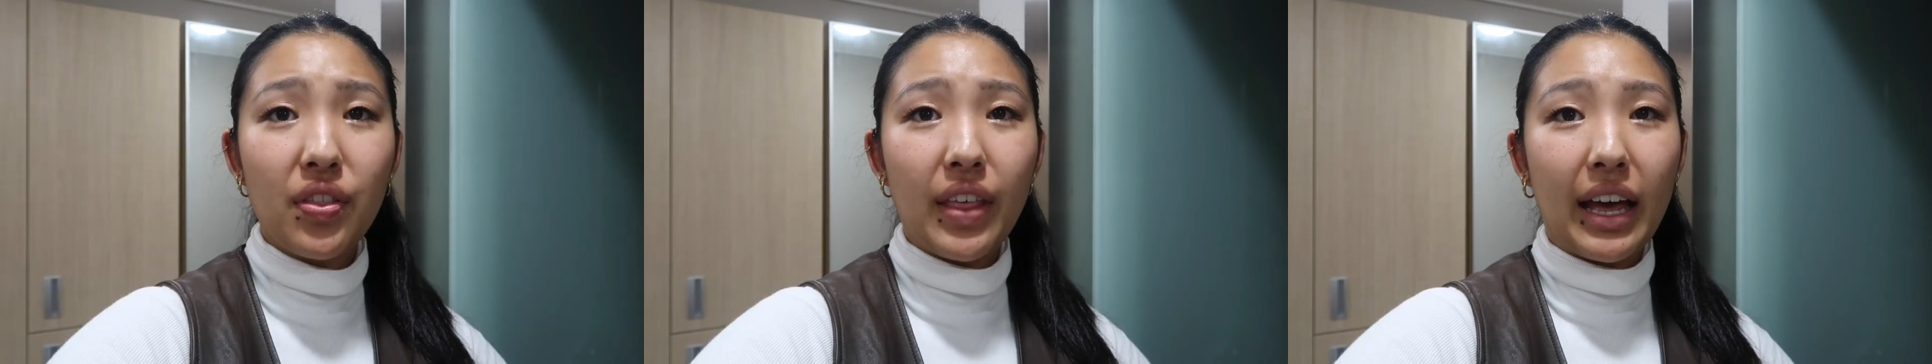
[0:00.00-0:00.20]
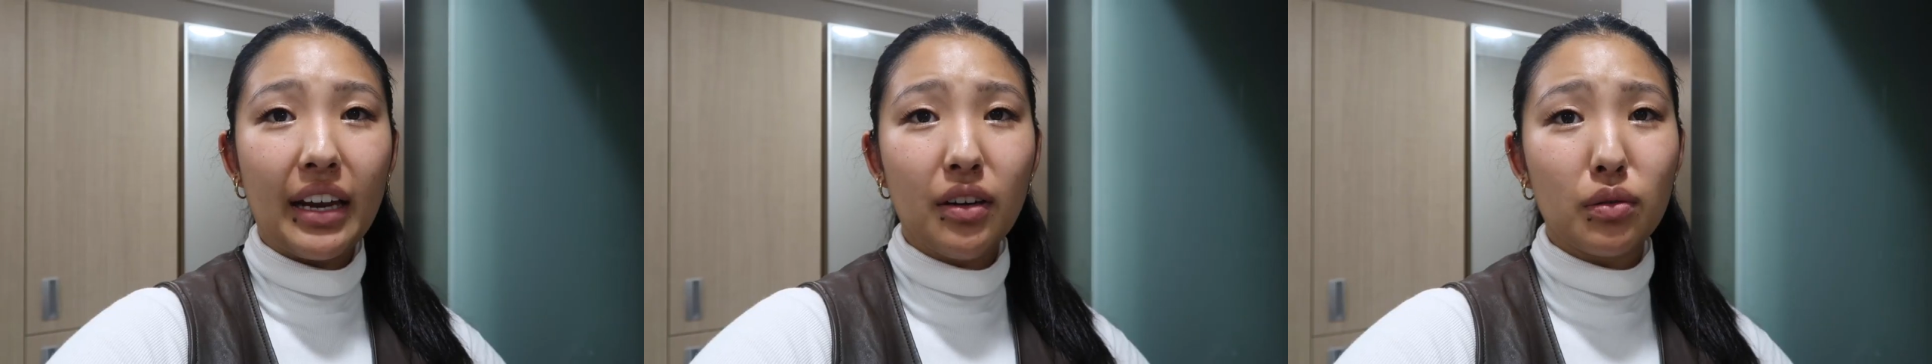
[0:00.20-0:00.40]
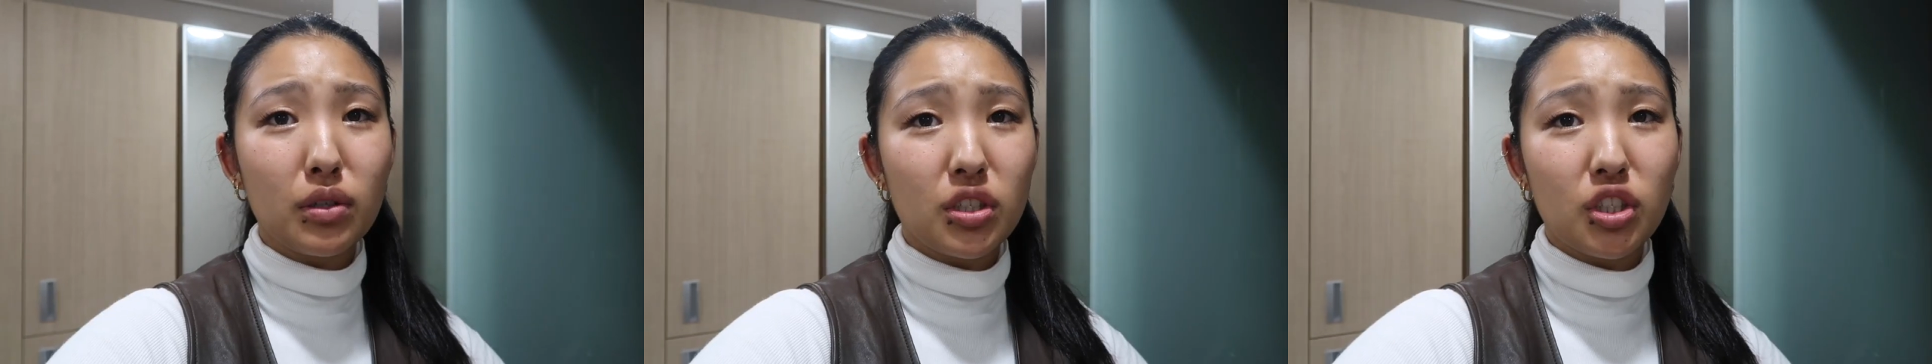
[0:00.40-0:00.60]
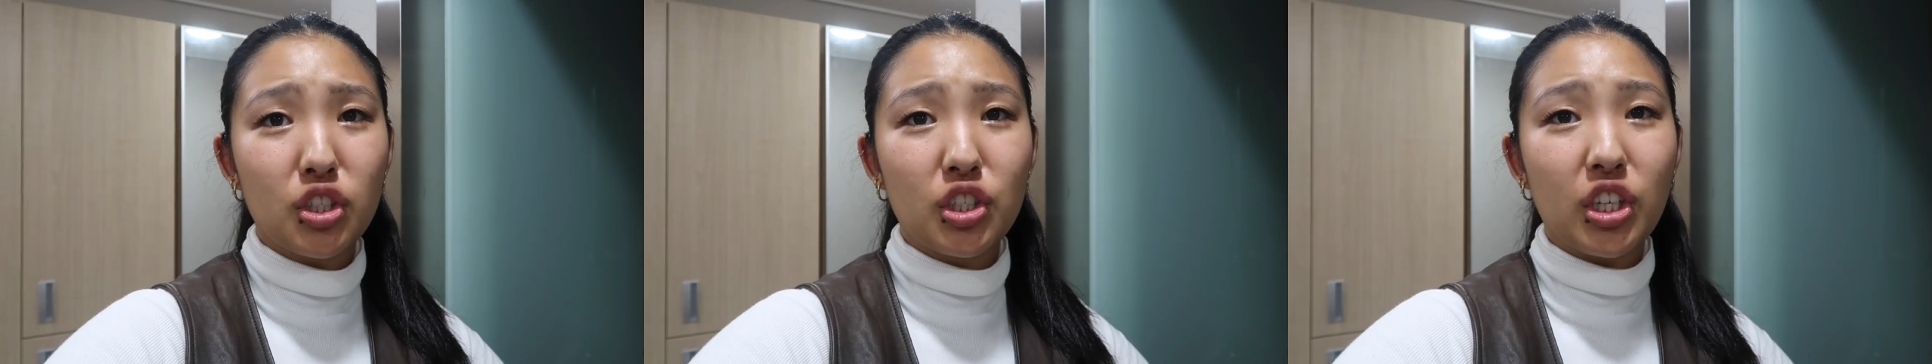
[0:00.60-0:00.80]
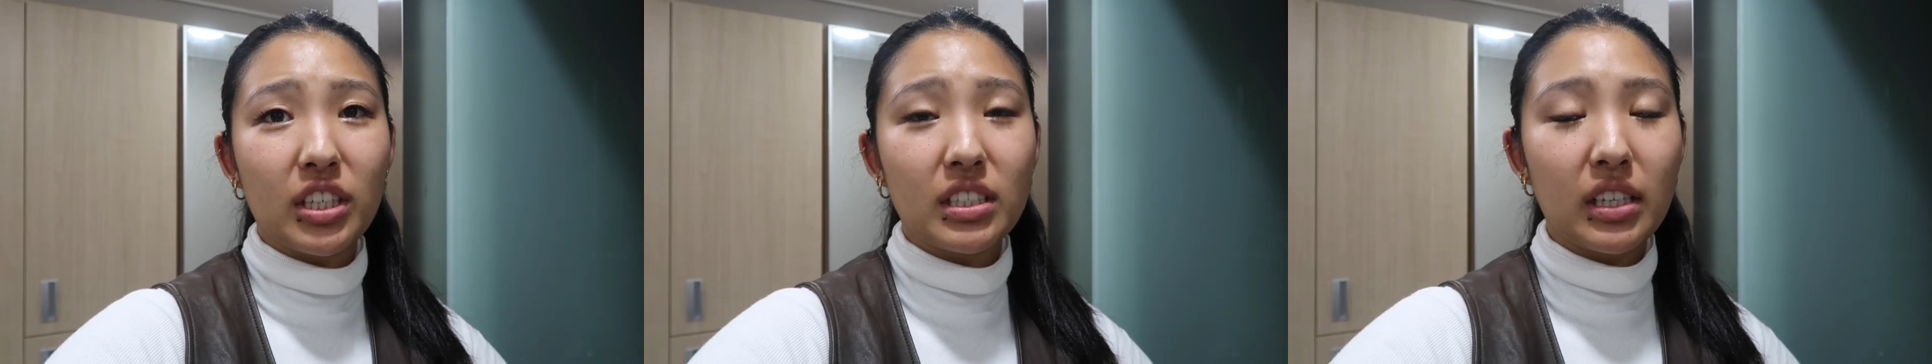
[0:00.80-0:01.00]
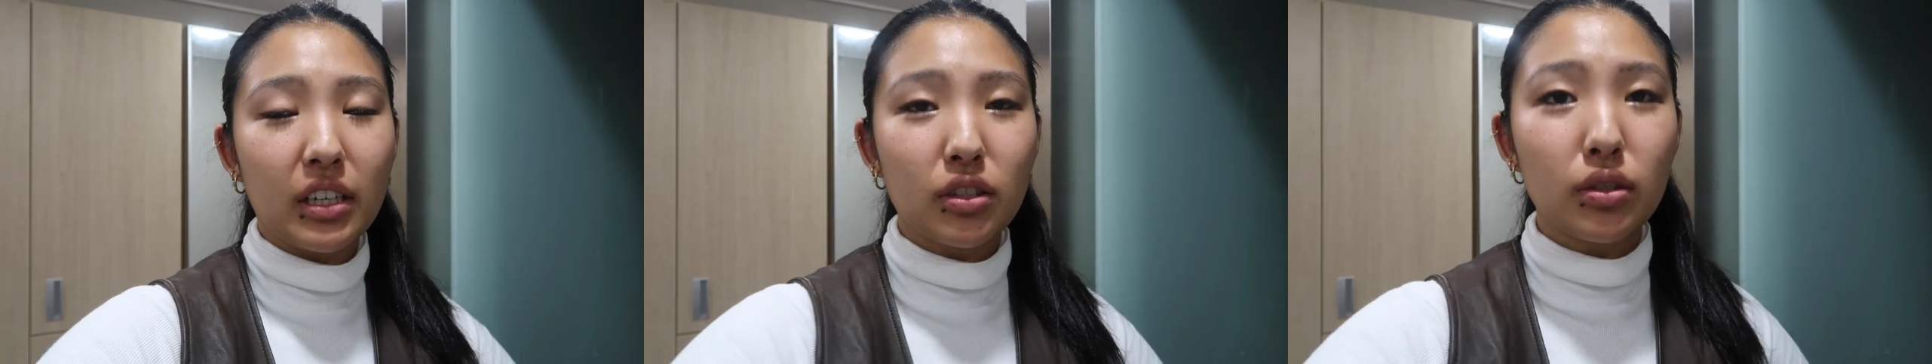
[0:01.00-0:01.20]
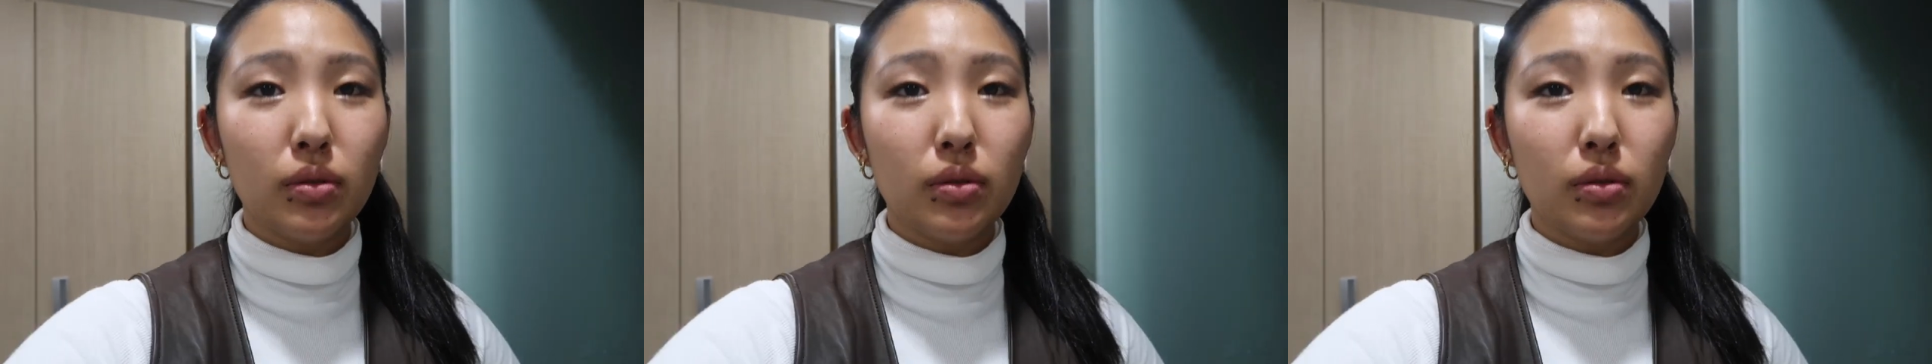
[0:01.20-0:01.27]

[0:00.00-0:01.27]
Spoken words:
than that, it was just like